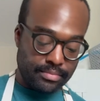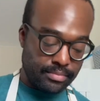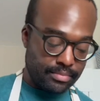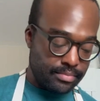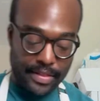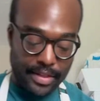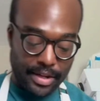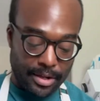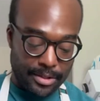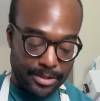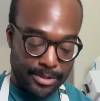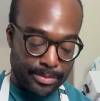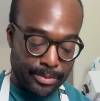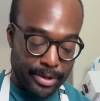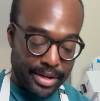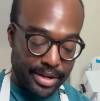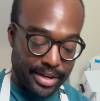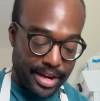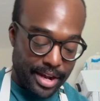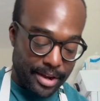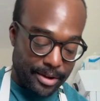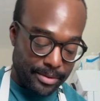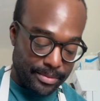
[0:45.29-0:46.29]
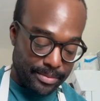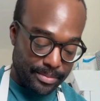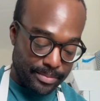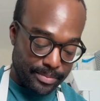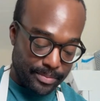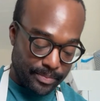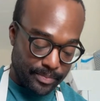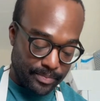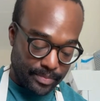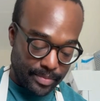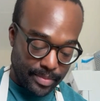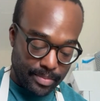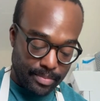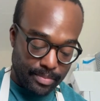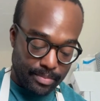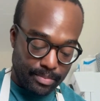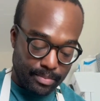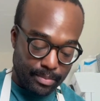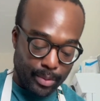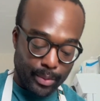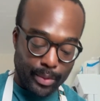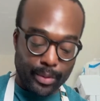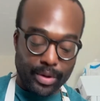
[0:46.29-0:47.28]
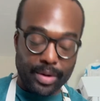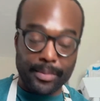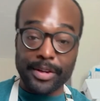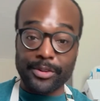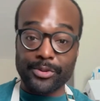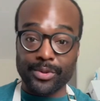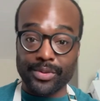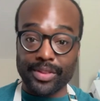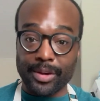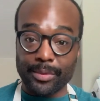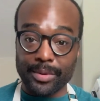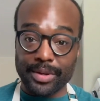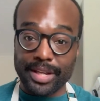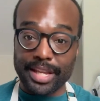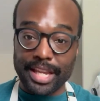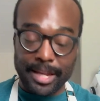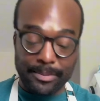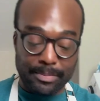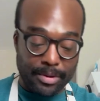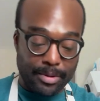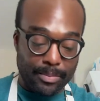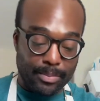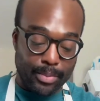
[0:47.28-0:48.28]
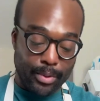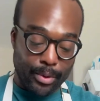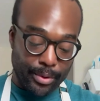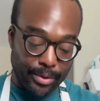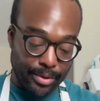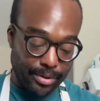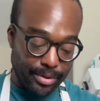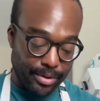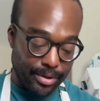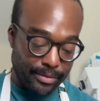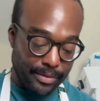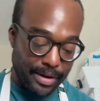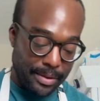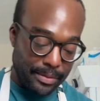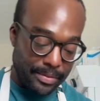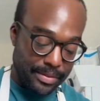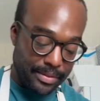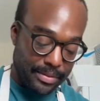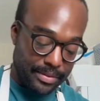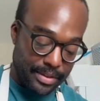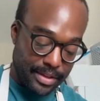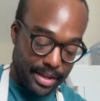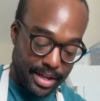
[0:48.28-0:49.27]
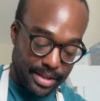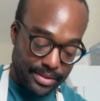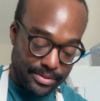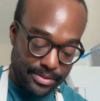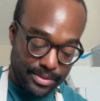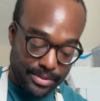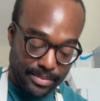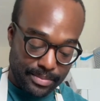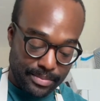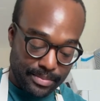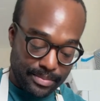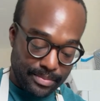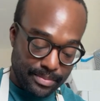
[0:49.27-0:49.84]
and then I'll spread it out, but we want to make sure that we keep a border around the edge.